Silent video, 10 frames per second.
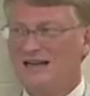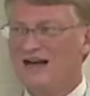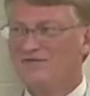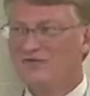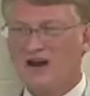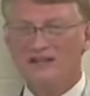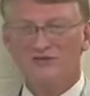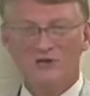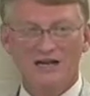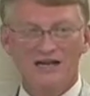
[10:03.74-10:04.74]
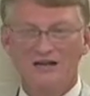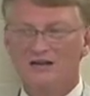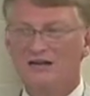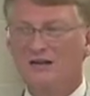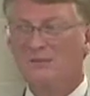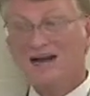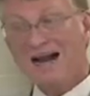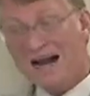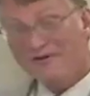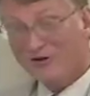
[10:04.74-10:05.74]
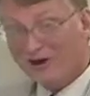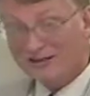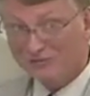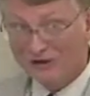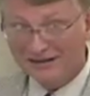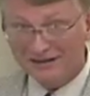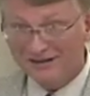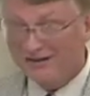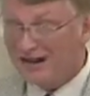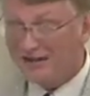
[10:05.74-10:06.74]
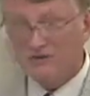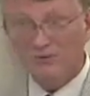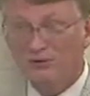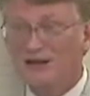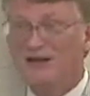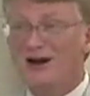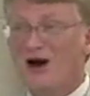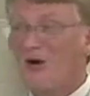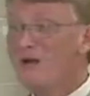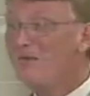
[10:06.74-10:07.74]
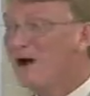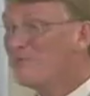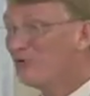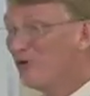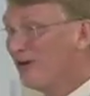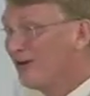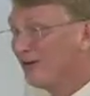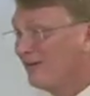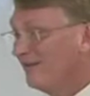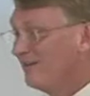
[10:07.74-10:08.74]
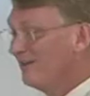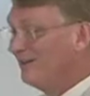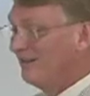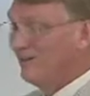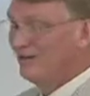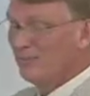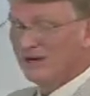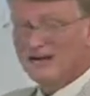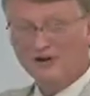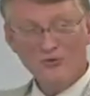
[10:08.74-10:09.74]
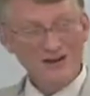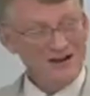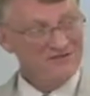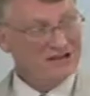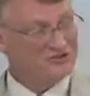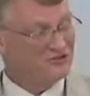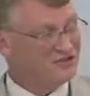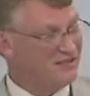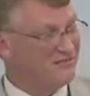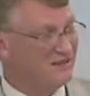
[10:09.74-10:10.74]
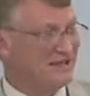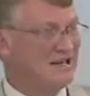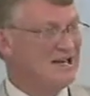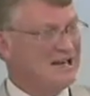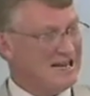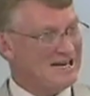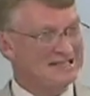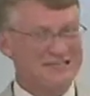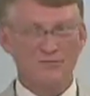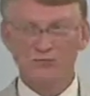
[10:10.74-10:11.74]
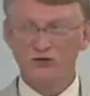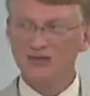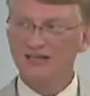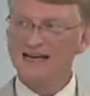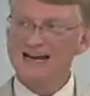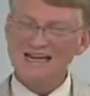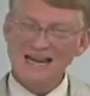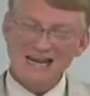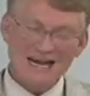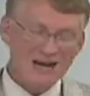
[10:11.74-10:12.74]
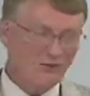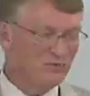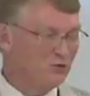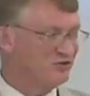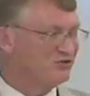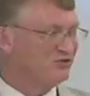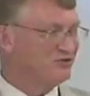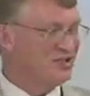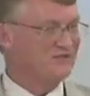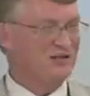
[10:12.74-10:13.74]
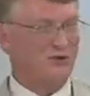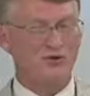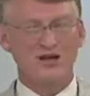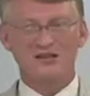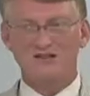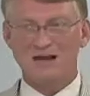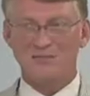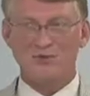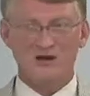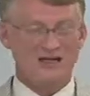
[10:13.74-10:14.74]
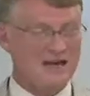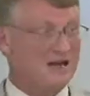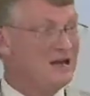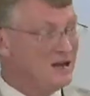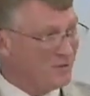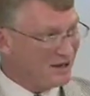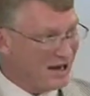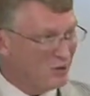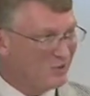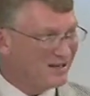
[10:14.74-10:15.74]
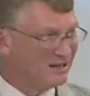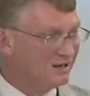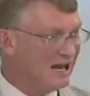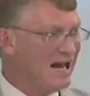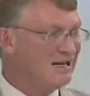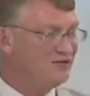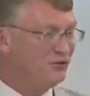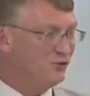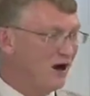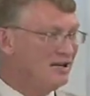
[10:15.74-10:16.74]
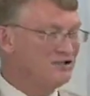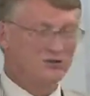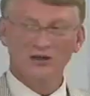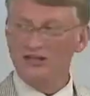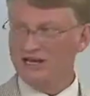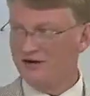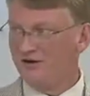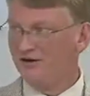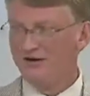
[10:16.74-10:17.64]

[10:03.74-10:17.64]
I've graduated, but I haven't graduated. I've completed all my paperwork, but I don't have that certificate. And I said, Brooklyn, I can't help you with a certificate. We're not to that point yet, but I will be glad to write you a letter